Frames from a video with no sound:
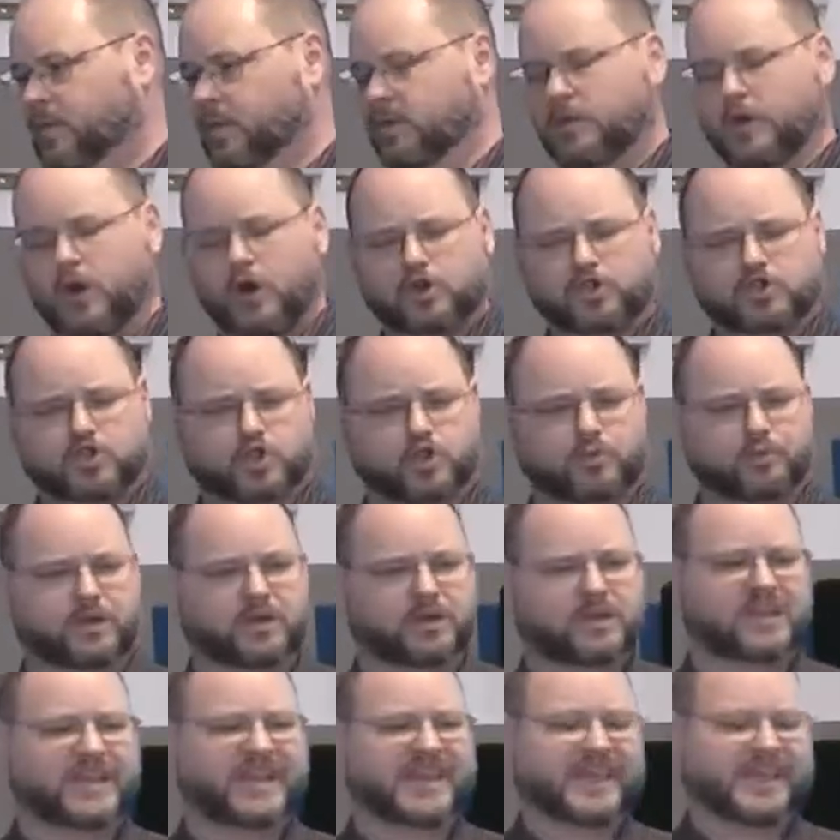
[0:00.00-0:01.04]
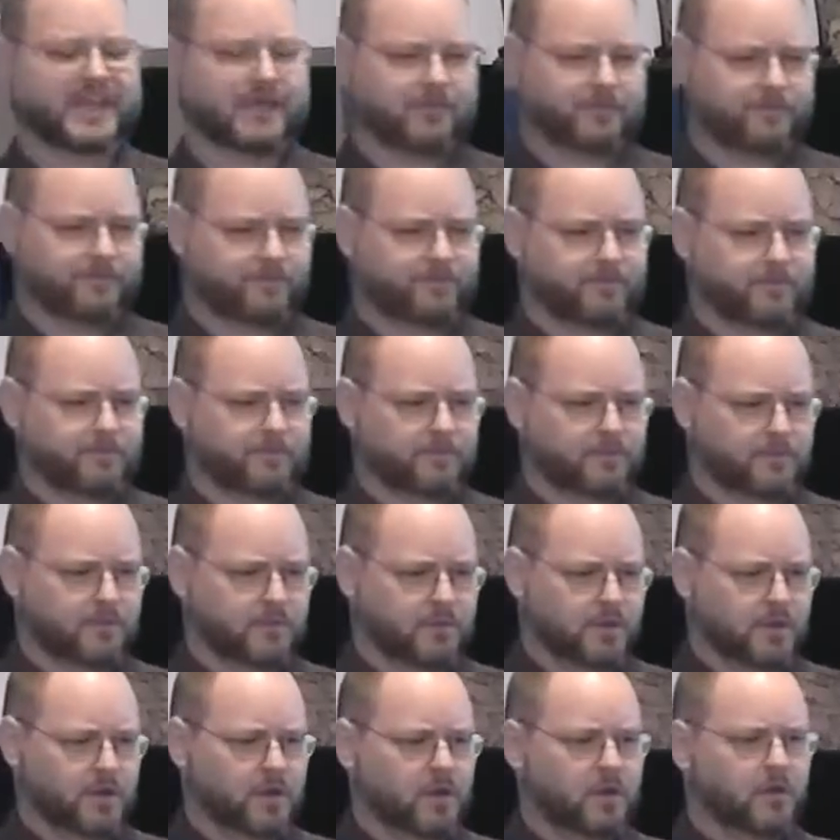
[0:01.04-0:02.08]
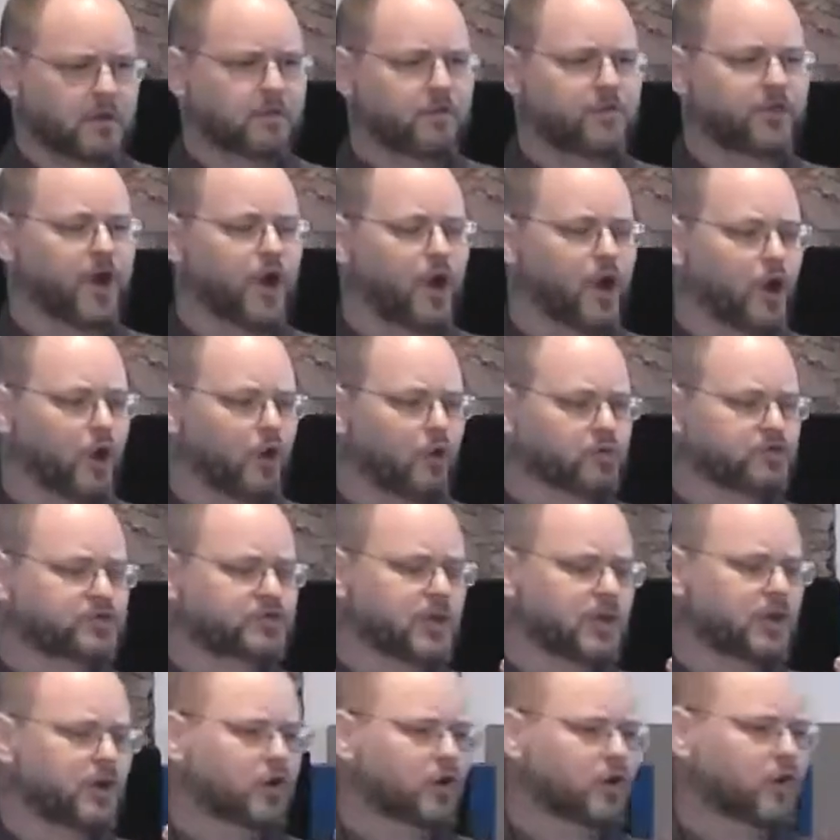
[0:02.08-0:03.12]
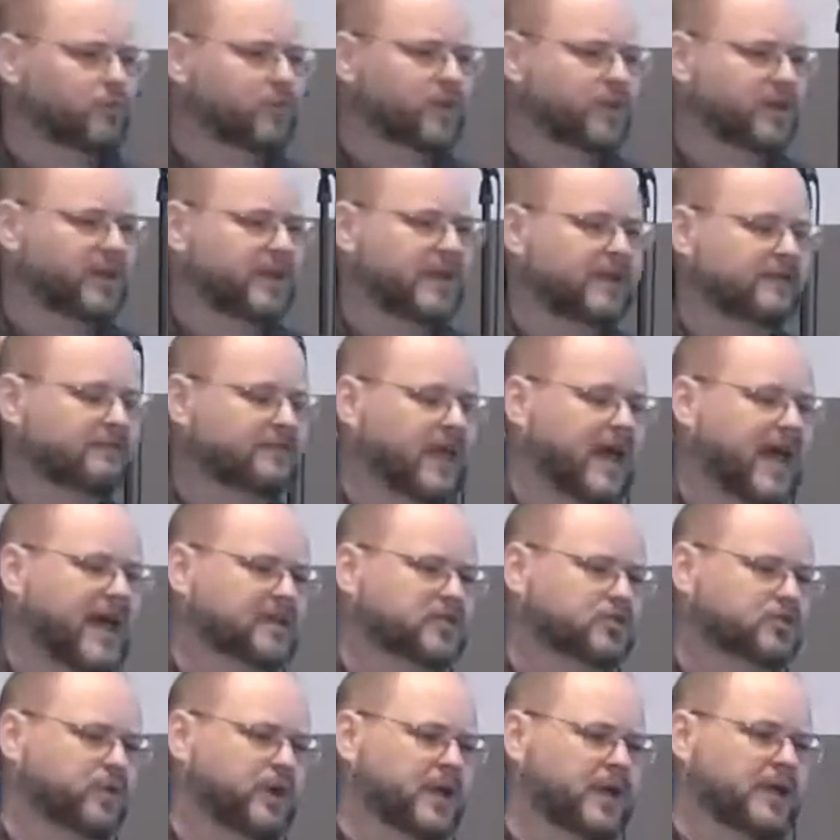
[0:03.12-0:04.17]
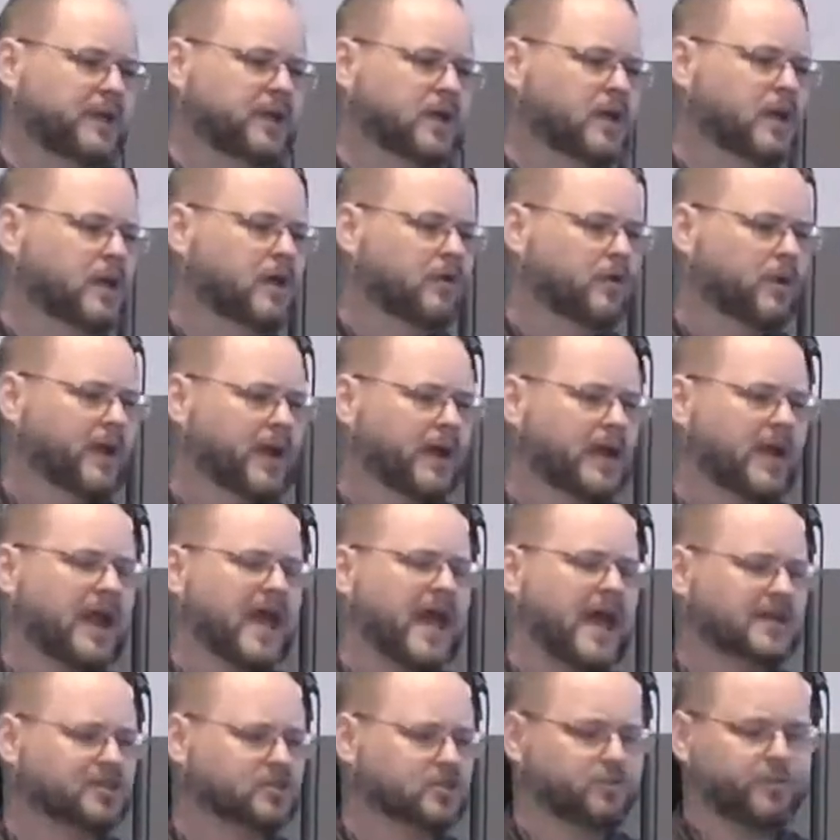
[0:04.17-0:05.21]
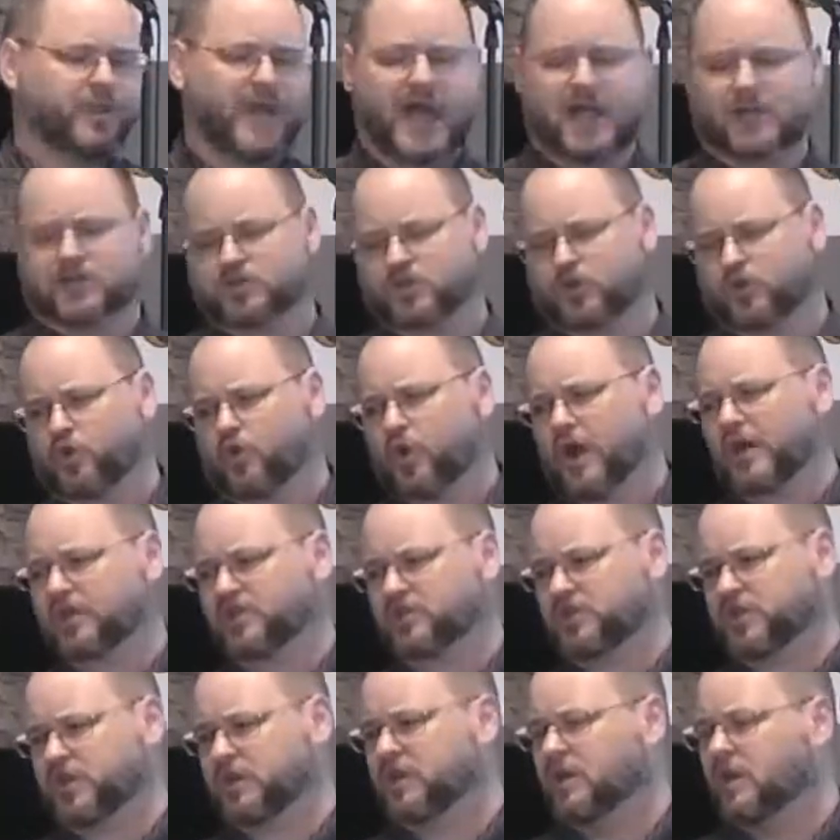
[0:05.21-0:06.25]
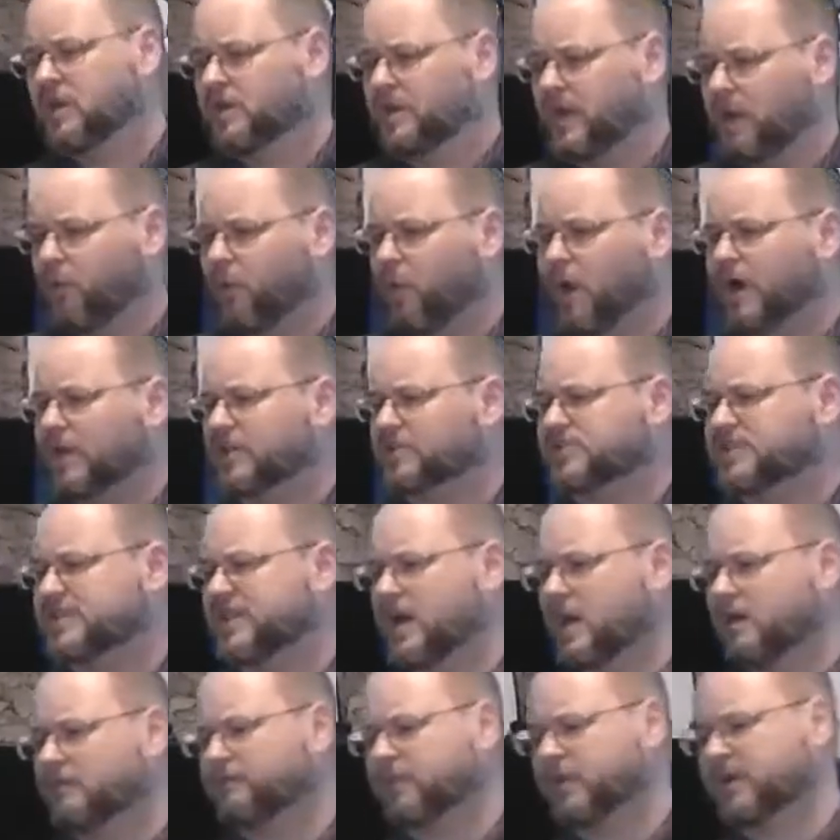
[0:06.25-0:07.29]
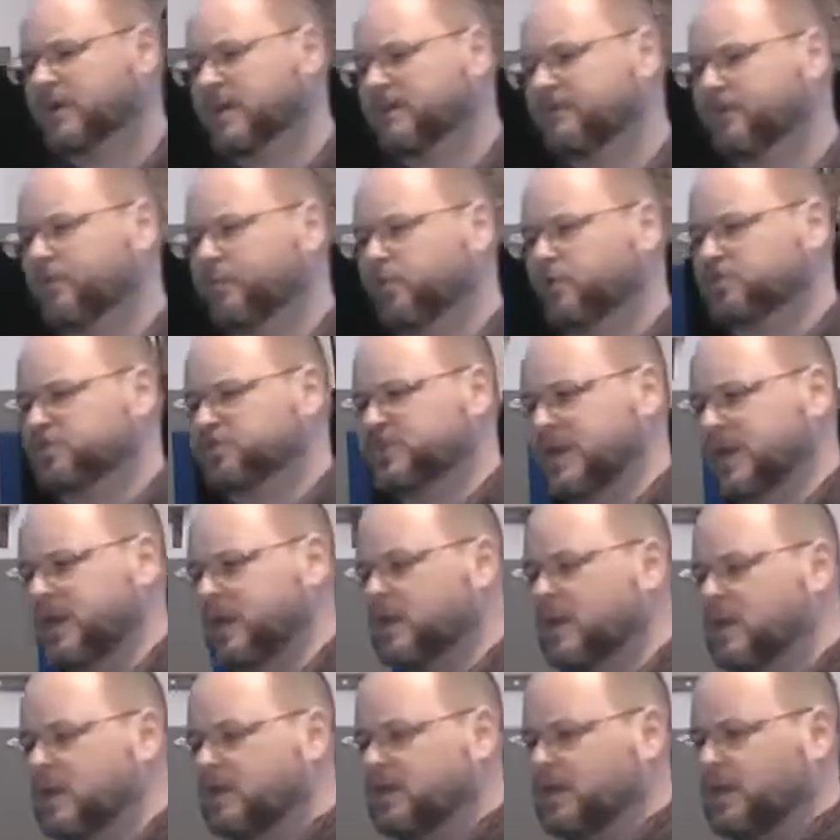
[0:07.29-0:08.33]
Those who believe those who believe. Last week, we had an Ask the Pastor question that what is the unforgivable sin?